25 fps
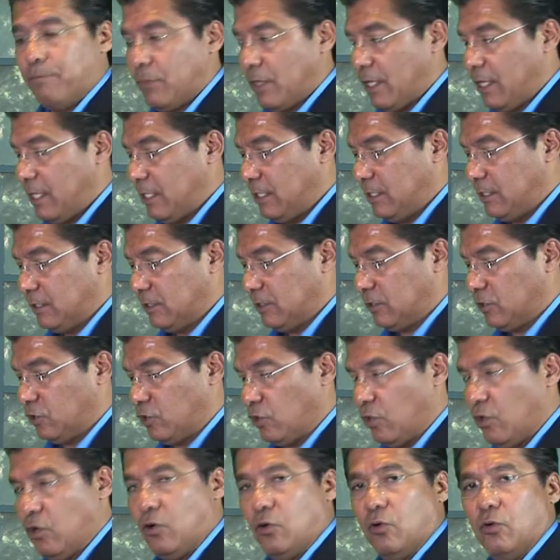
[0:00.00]
is
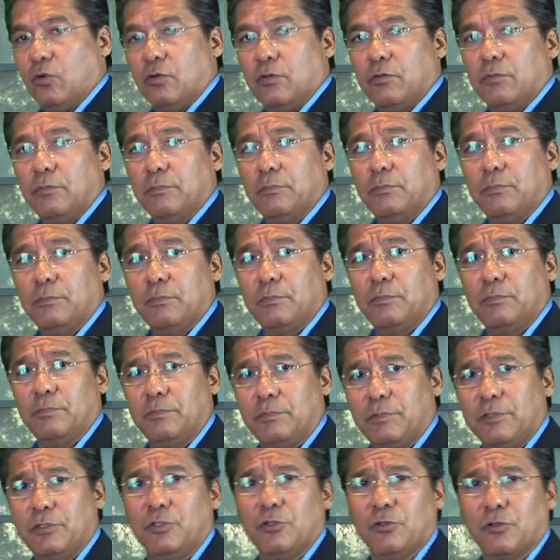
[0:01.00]
so
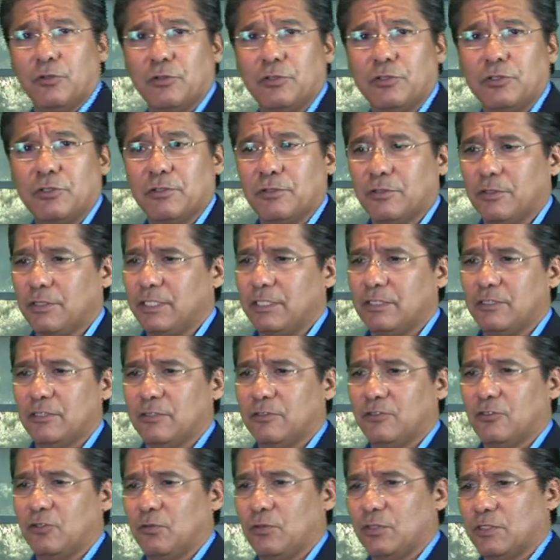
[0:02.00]

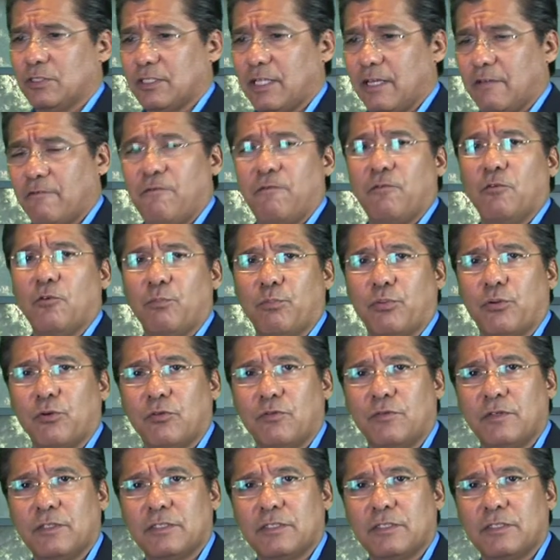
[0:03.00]
it's like foolproof.